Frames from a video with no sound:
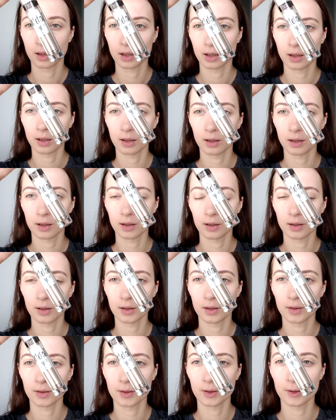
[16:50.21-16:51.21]

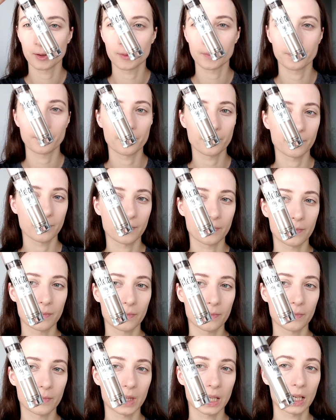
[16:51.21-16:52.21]
They're
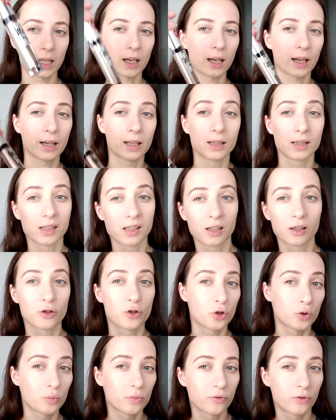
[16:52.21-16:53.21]
like a little
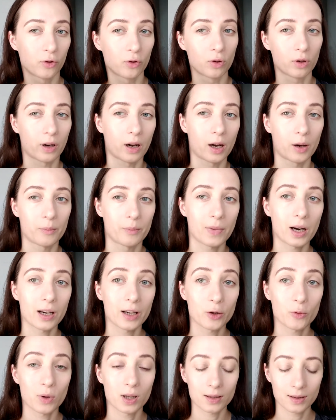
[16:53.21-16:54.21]
dupe for
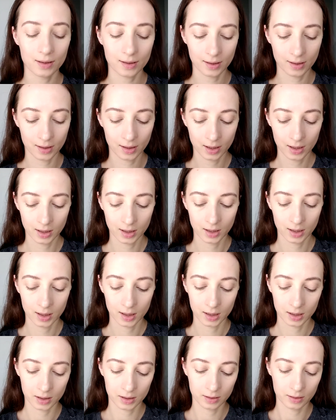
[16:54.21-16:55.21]
Armani ones,
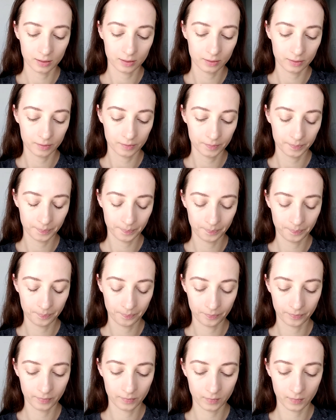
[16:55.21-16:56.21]
and
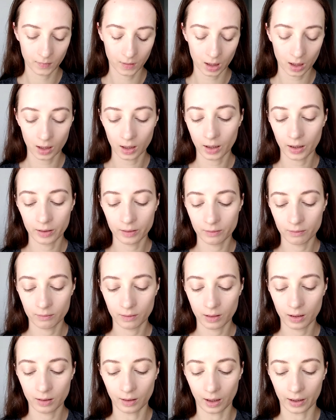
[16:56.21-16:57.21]
I
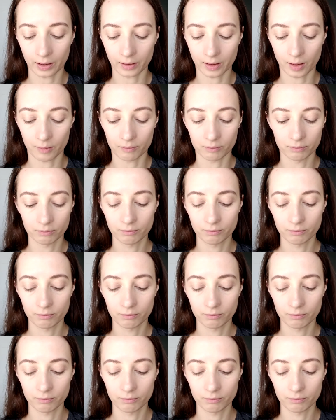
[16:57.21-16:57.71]
really like them.